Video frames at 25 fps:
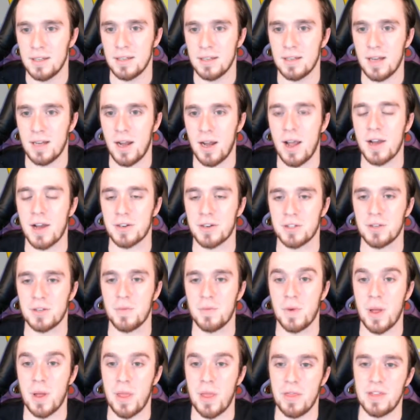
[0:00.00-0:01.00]
I actually
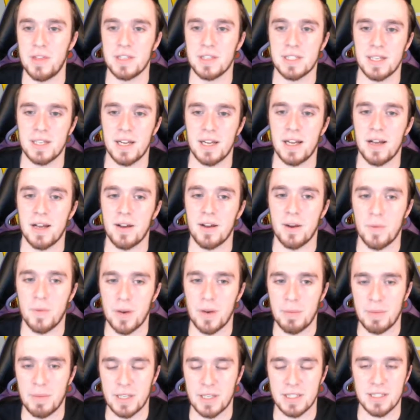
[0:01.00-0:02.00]
want this guy out. I want
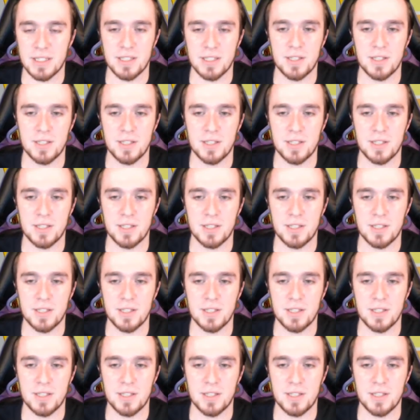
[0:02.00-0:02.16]
to mix these